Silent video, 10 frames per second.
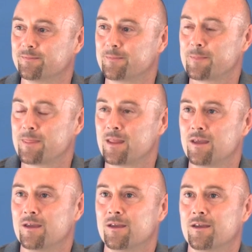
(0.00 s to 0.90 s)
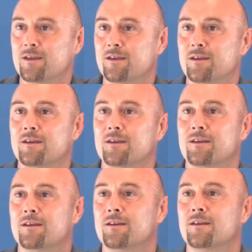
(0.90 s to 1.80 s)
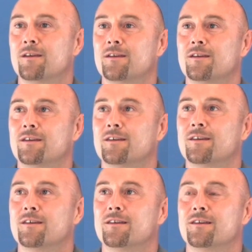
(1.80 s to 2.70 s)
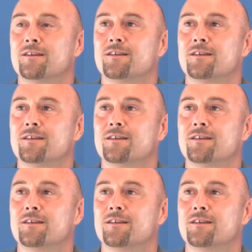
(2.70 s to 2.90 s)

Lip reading: (silence)